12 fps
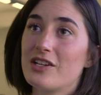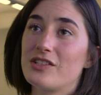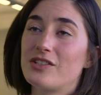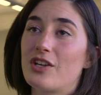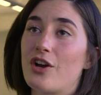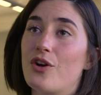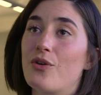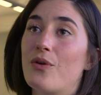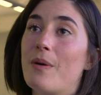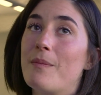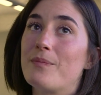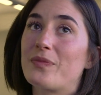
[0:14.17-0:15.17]

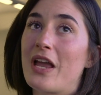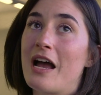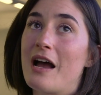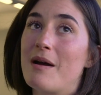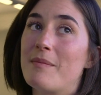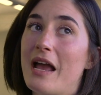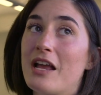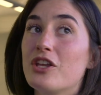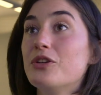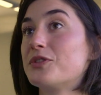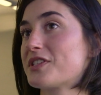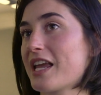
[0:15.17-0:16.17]
So
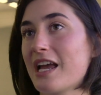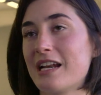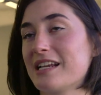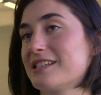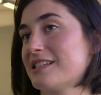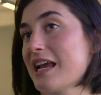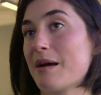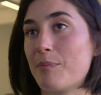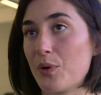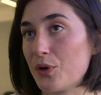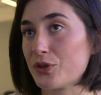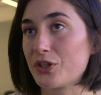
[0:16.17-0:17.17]
an
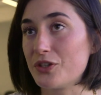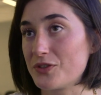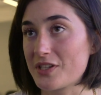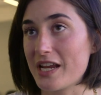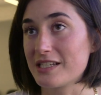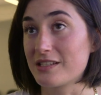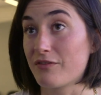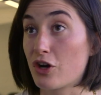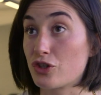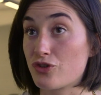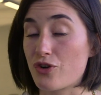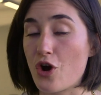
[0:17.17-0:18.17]
example use case of
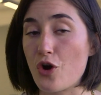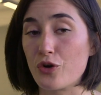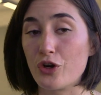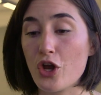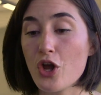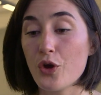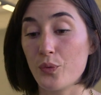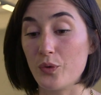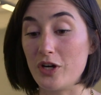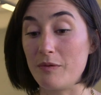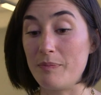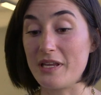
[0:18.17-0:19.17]
our drone
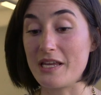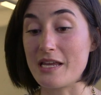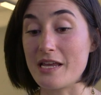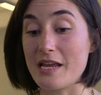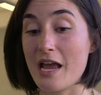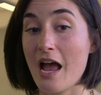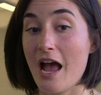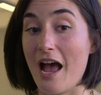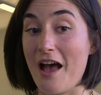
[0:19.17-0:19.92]
would be